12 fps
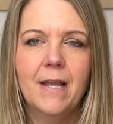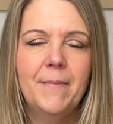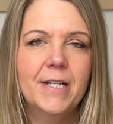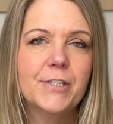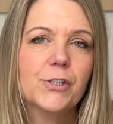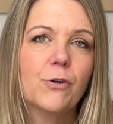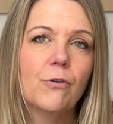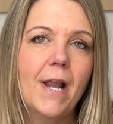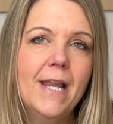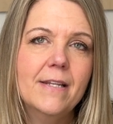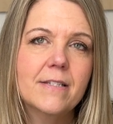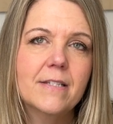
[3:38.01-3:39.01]
I mean, it's
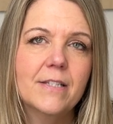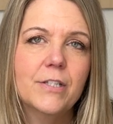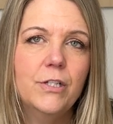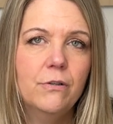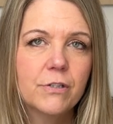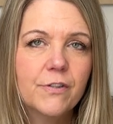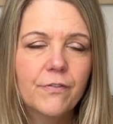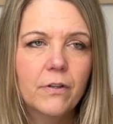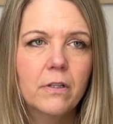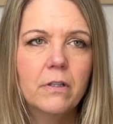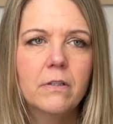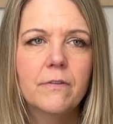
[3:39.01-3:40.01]
great, it's
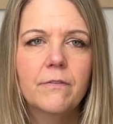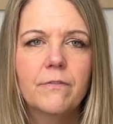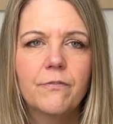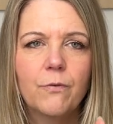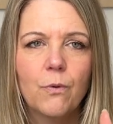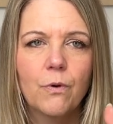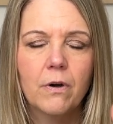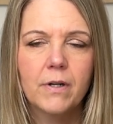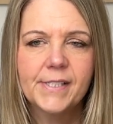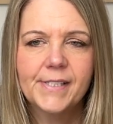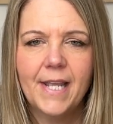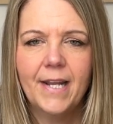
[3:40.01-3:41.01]
useful for
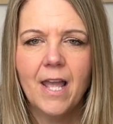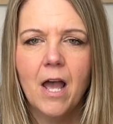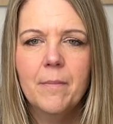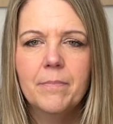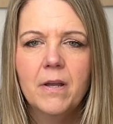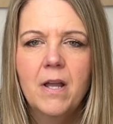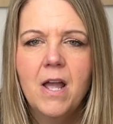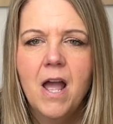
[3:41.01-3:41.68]
setting up,